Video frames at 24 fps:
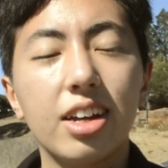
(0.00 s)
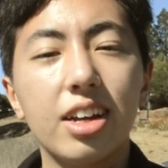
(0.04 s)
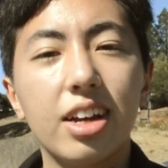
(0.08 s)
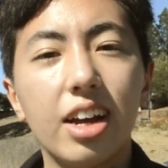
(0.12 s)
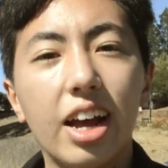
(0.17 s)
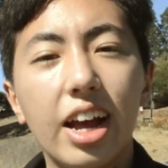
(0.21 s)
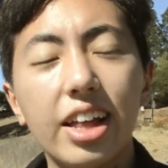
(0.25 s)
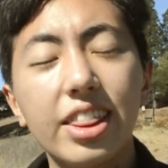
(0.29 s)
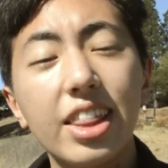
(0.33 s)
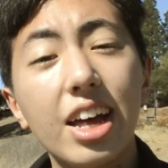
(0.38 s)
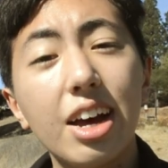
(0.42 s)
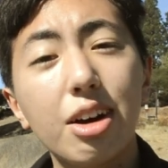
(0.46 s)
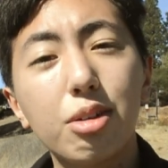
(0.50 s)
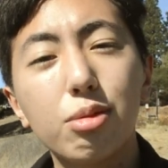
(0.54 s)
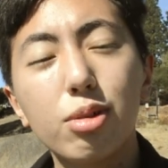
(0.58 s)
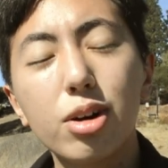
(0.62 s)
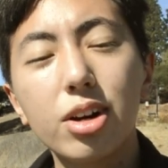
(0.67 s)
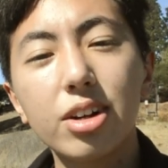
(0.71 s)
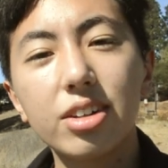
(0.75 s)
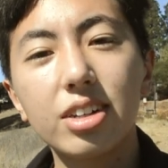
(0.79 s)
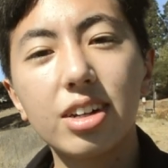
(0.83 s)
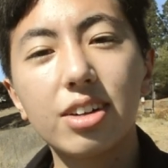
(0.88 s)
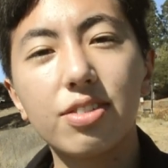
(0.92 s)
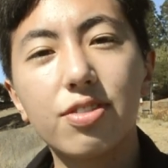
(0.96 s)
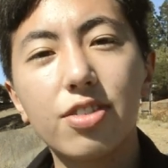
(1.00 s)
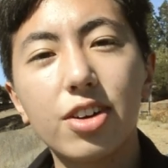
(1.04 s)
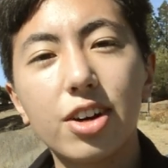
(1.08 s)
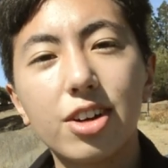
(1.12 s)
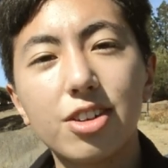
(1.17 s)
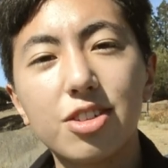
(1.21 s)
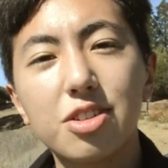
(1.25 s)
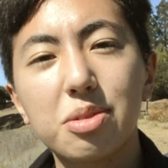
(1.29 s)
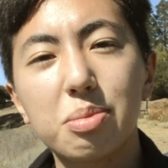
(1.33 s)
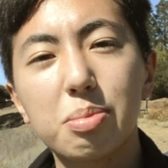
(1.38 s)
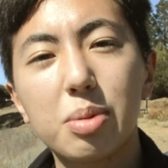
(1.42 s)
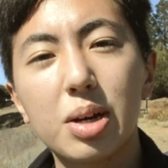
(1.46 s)
And that worked at
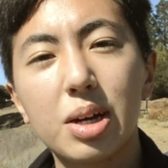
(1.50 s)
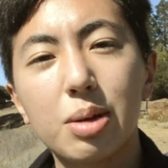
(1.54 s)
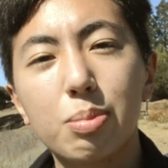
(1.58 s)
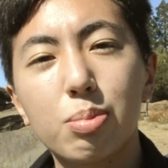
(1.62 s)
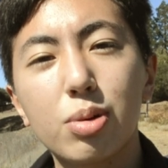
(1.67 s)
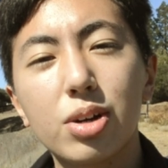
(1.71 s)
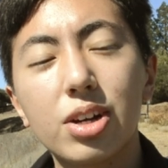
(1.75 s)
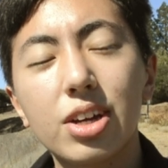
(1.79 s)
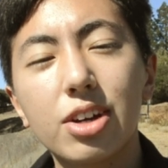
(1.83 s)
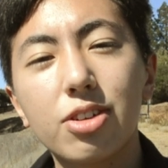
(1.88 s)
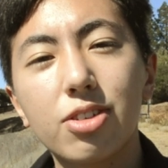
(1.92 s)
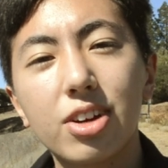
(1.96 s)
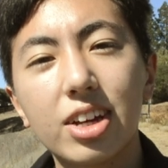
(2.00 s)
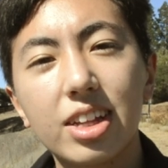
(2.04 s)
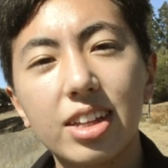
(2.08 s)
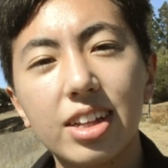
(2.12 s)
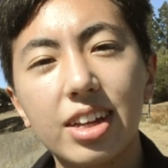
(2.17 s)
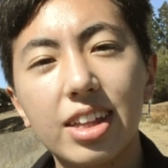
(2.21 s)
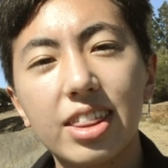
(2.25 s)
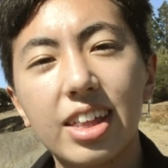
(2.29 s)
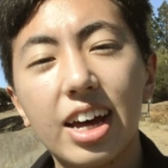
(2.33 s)
first, but pretty quickly